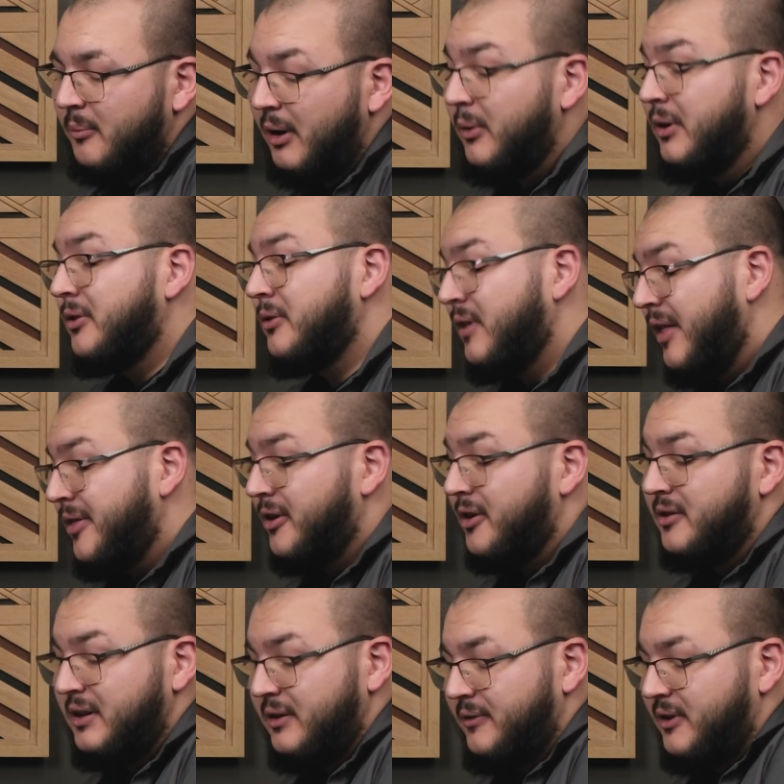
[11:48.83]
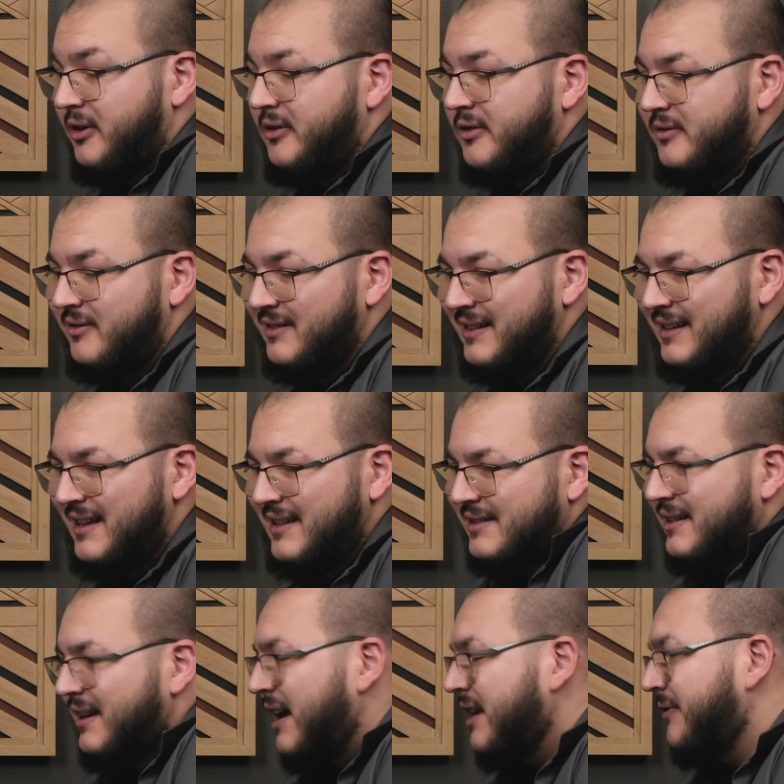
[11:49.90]
we do leather default. It's
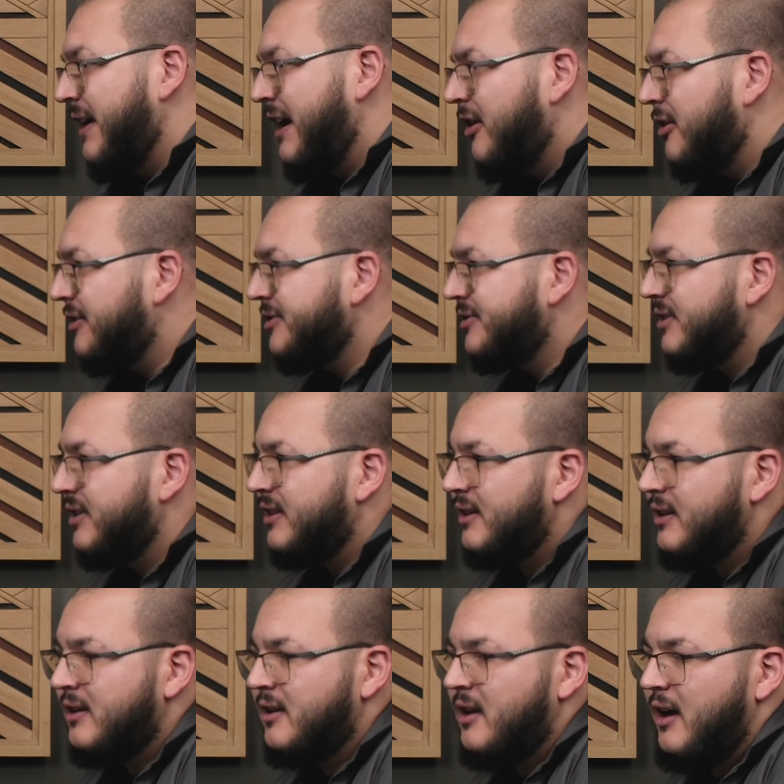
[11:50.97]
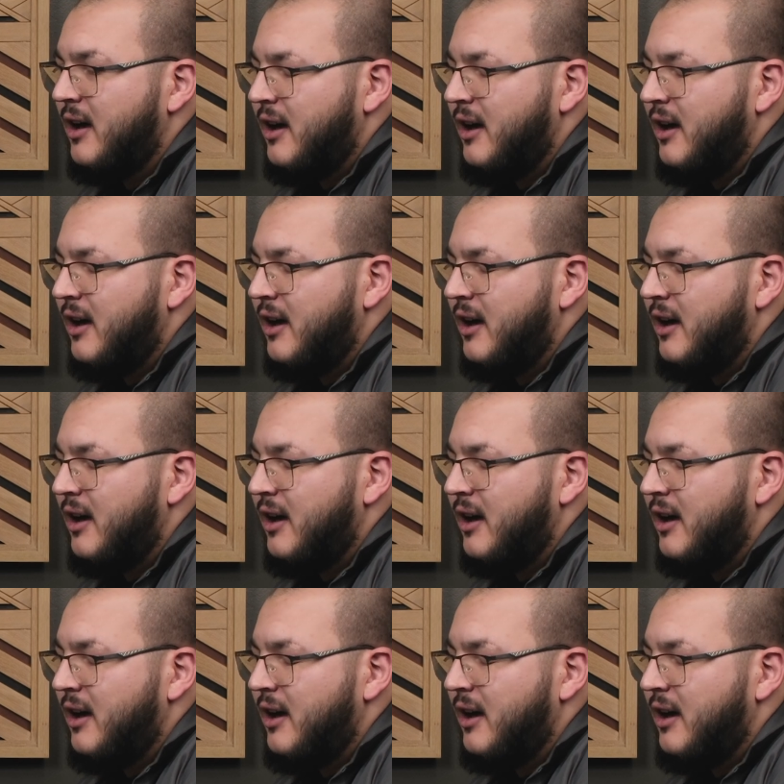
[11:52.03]
kind of a heritage thing.